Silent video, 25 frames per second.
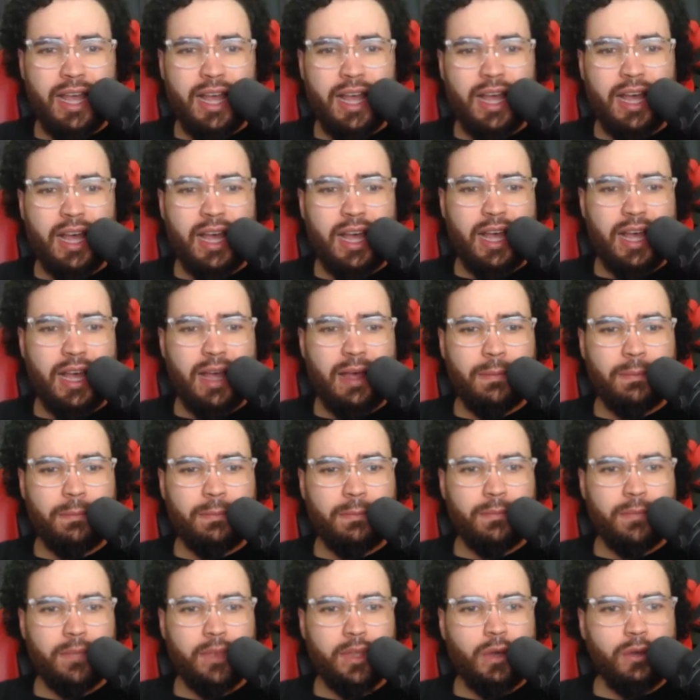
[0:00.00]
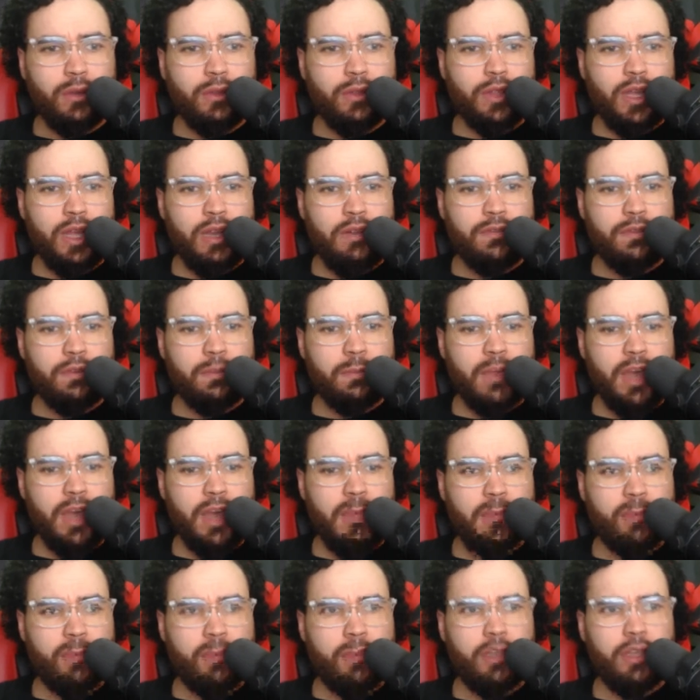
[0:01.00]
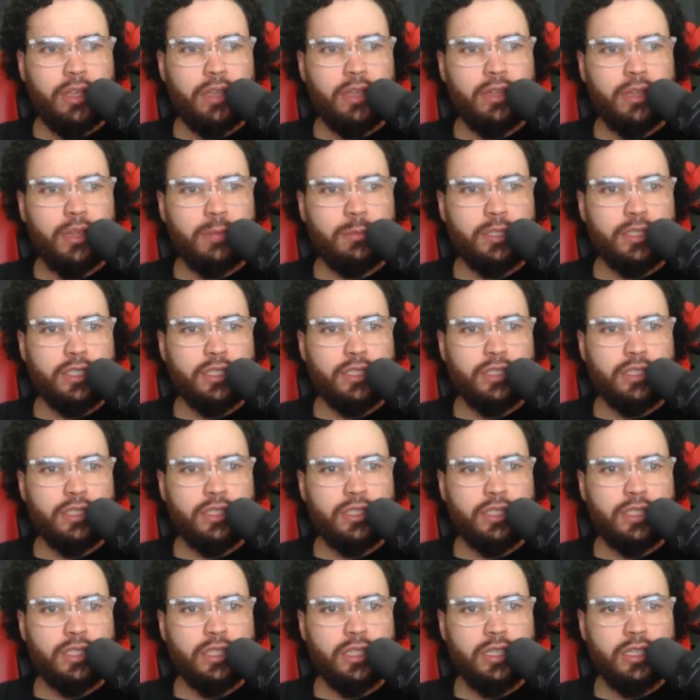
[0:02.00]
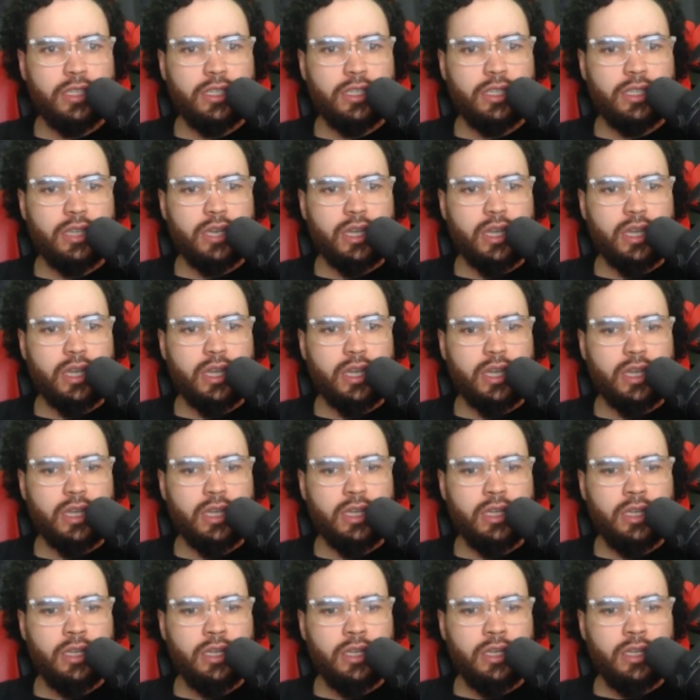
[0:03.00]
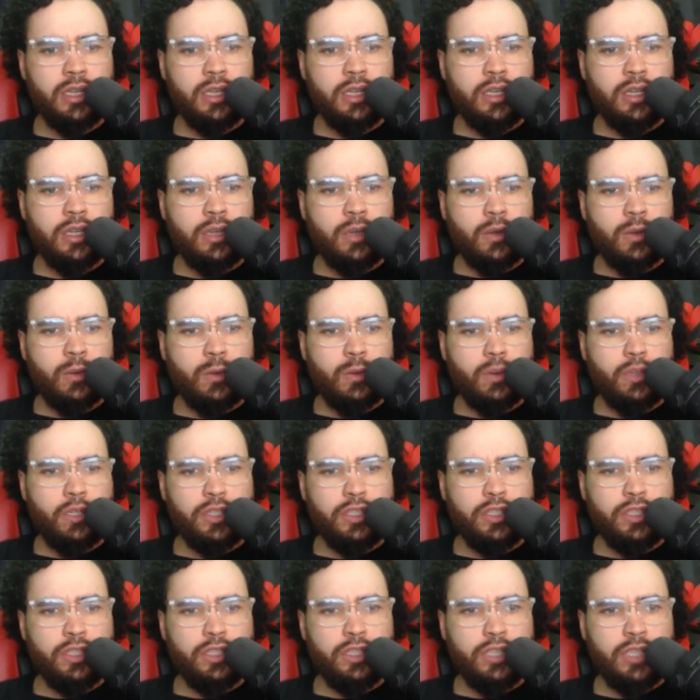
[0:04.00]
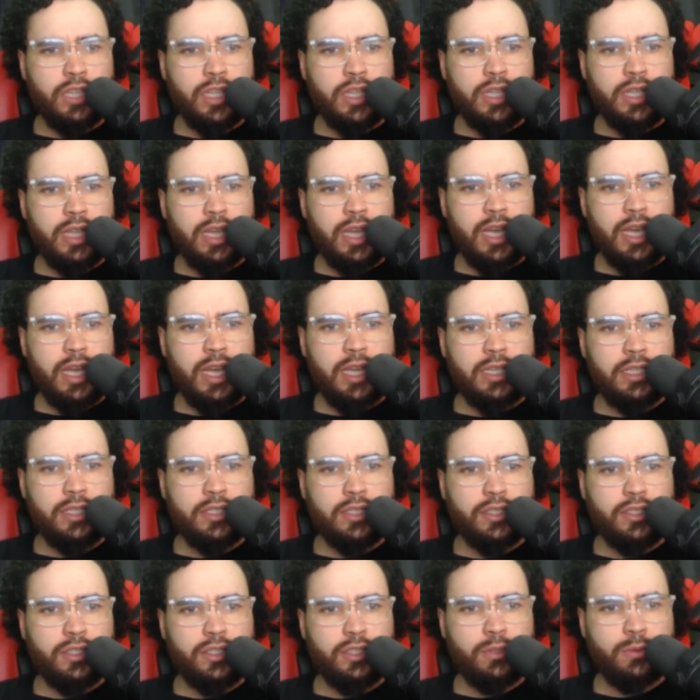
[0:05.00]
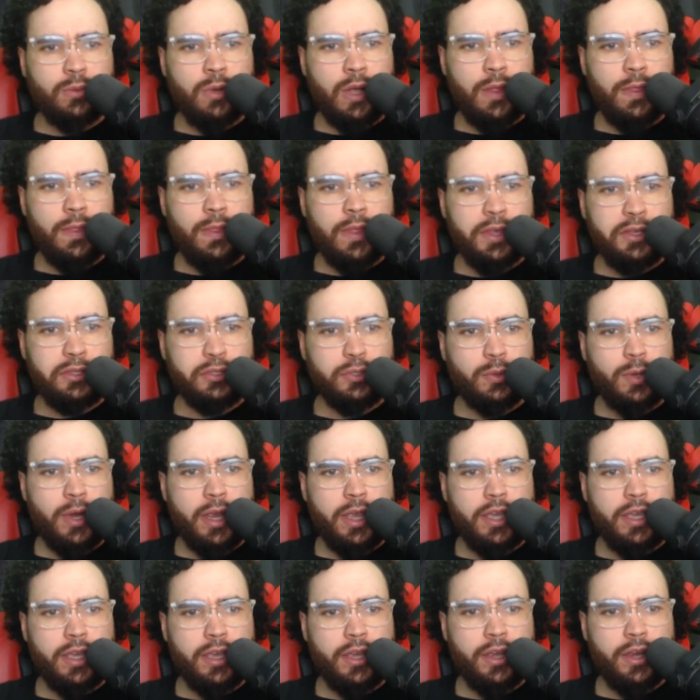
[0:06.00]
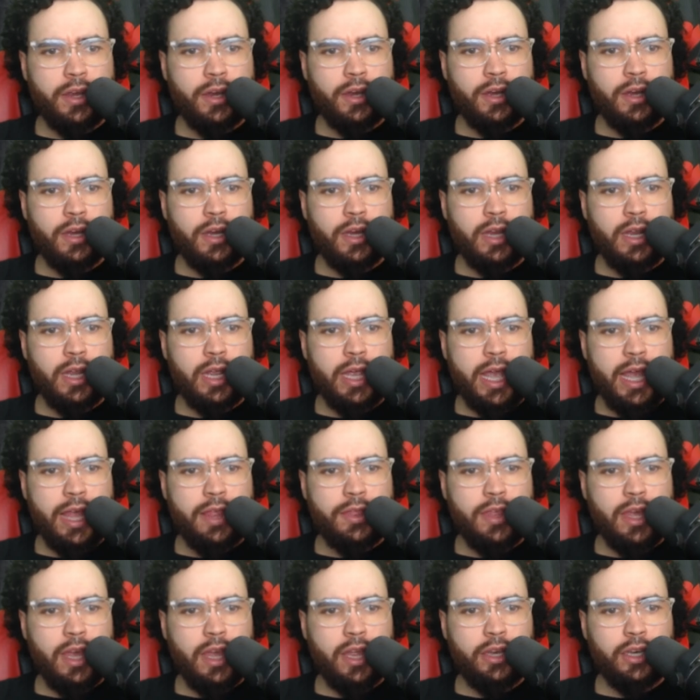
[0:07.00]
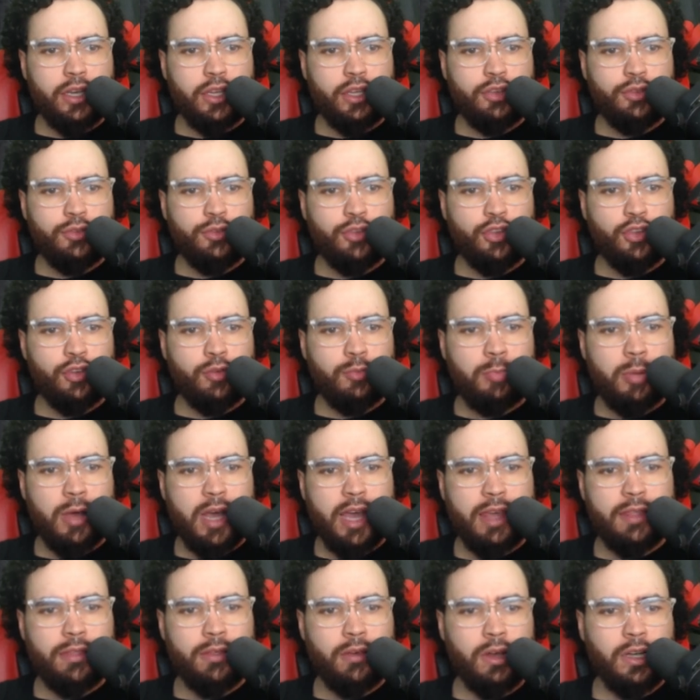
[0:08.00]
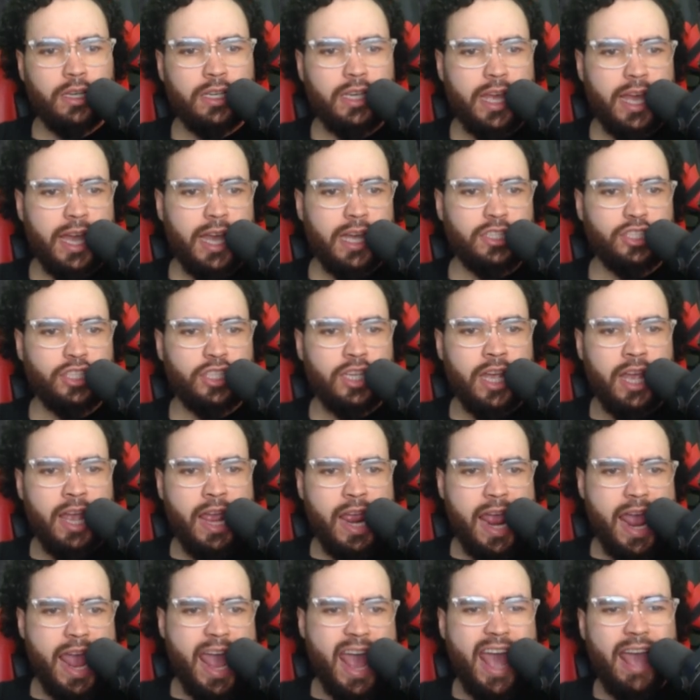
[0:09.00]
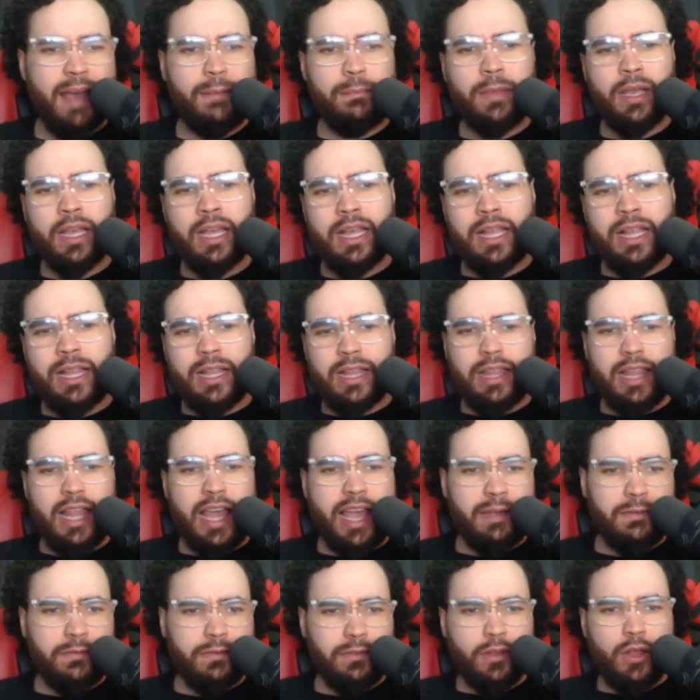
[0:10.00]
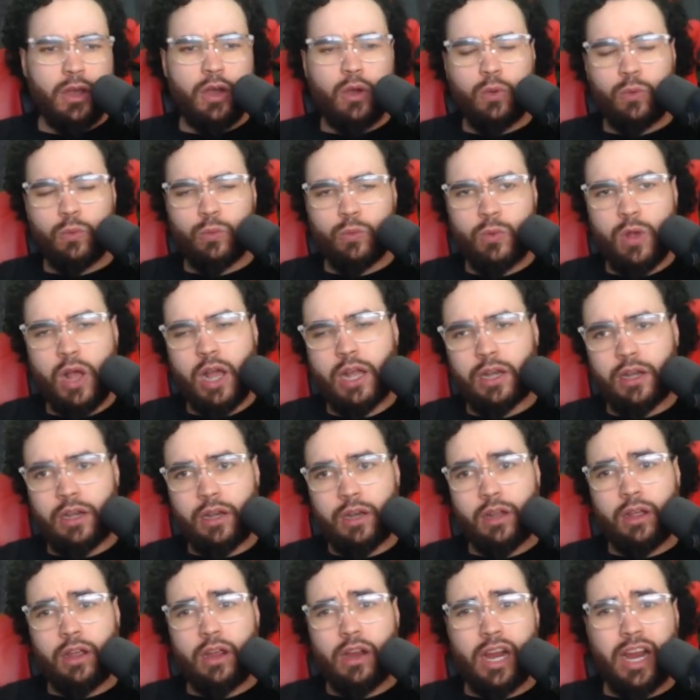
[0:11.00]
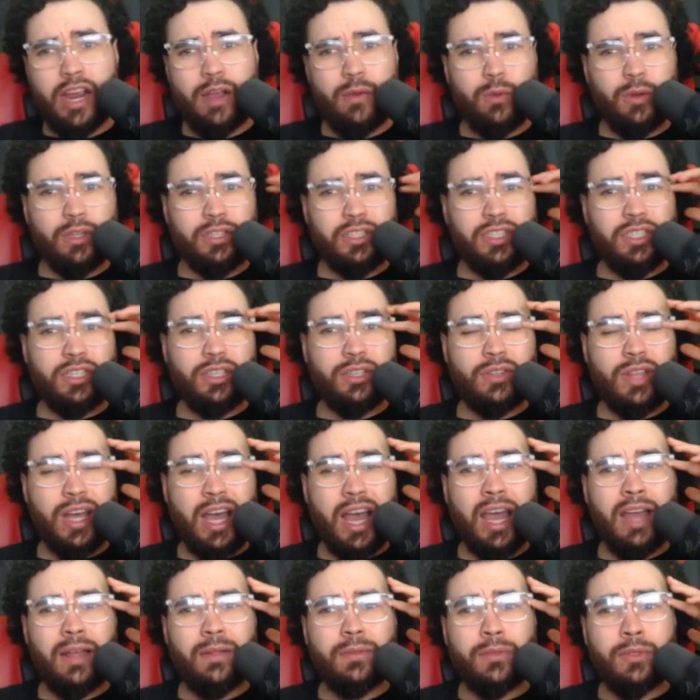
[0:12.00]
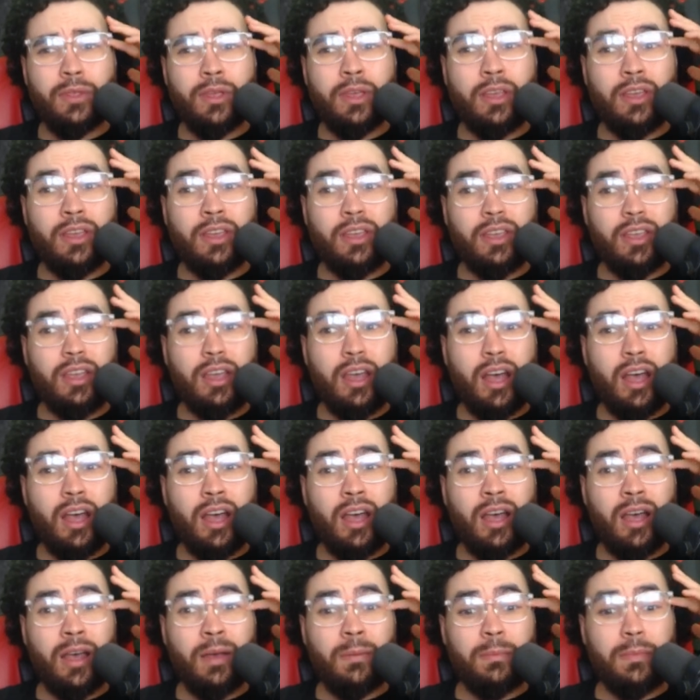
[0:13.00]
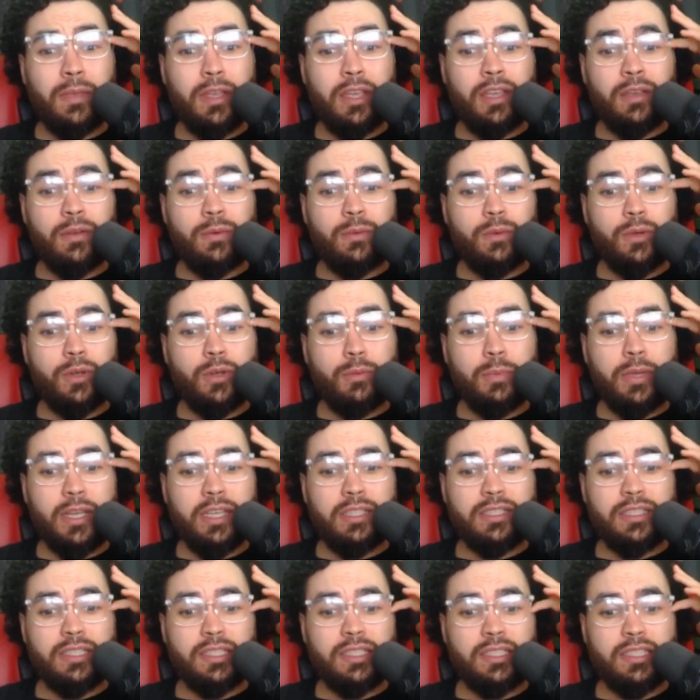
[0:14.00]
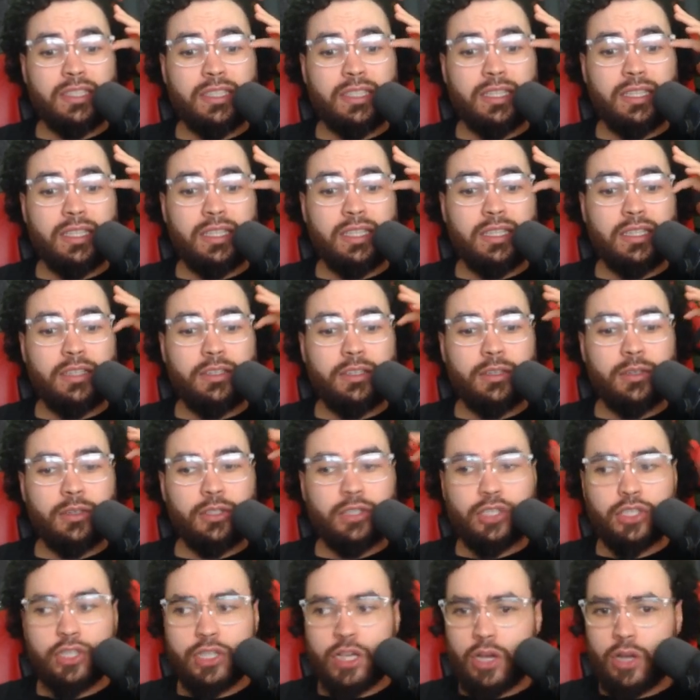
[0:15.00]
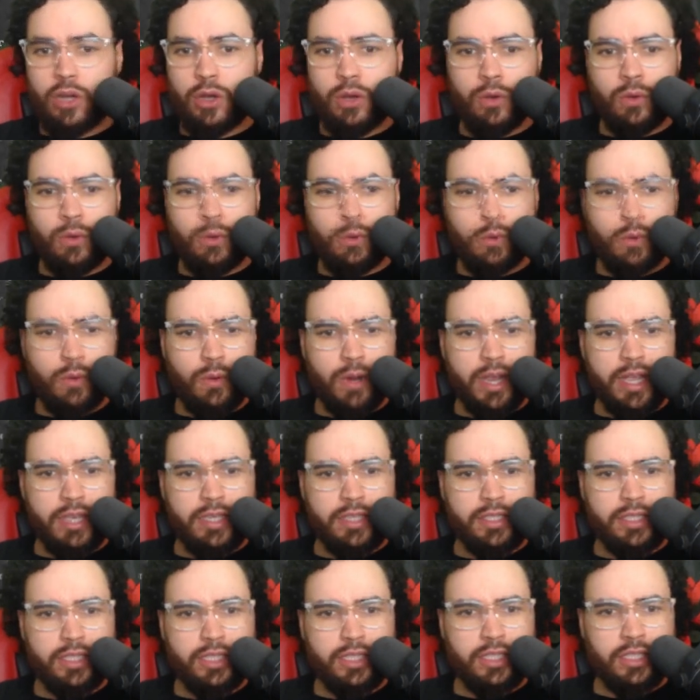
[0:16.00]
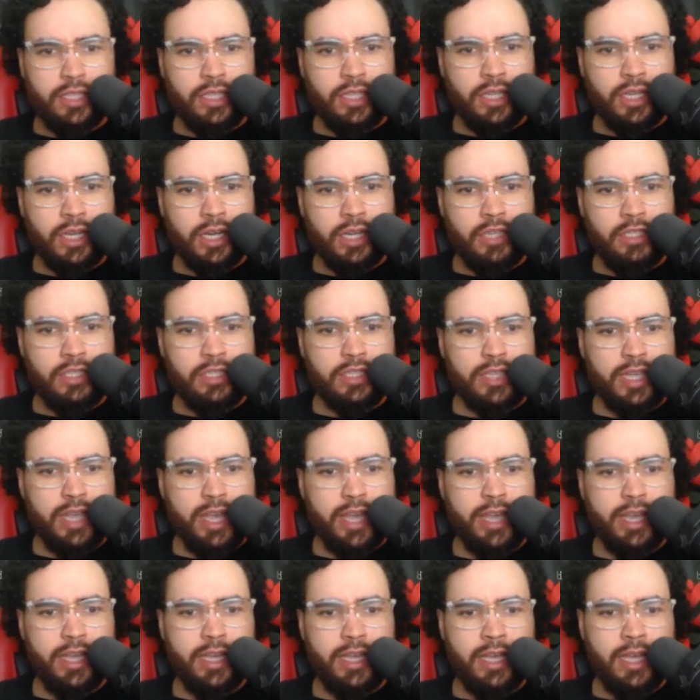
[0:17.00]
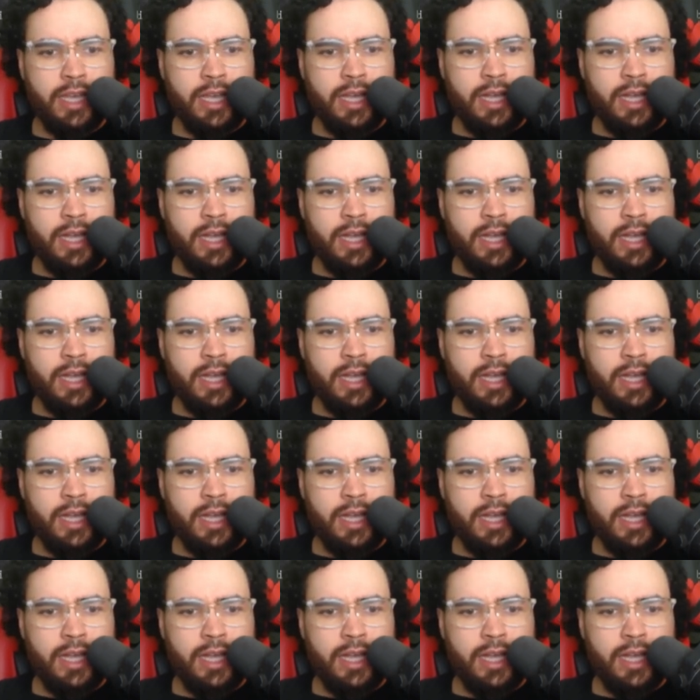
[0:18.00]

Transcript: Then from that point, let me just see. Once you're done that, so you run this right here, and then you do Python-m langflow run. All right. Once you do that, it will basically show right here saying